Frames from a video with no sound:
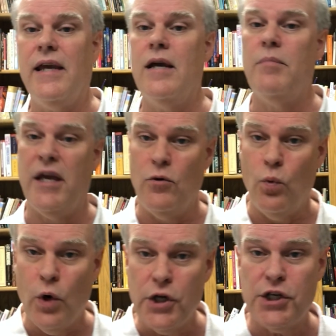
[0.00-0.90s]
Him in
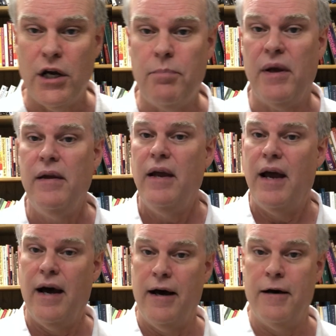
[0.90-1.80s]
worship,
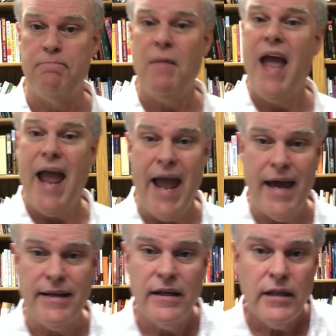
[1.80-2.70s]

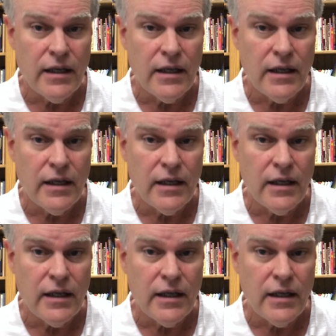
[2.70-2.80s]
and